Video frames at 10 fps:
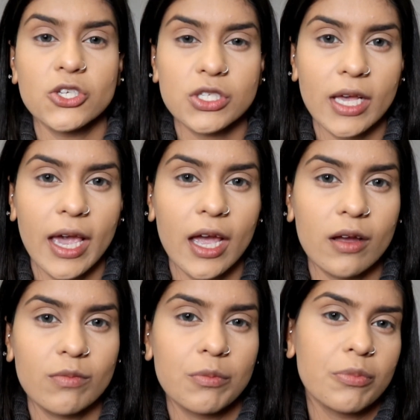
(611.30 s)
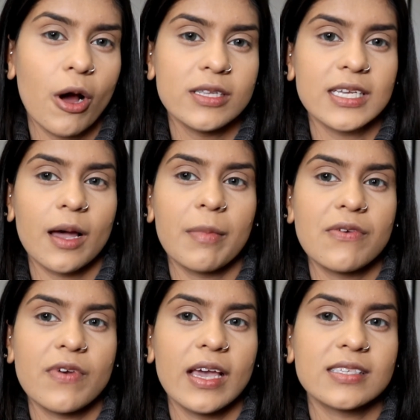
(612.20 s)
and just like bronzing up
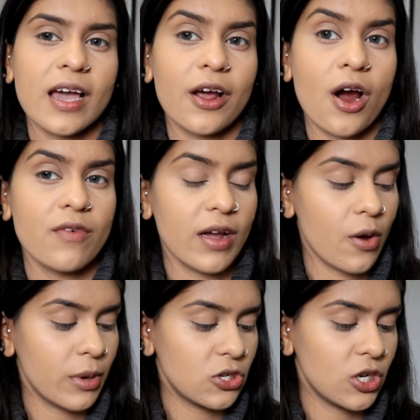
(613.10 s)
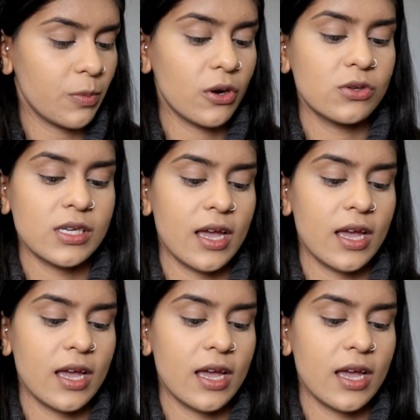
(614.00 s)
my face, kind of carving out my cheekbones.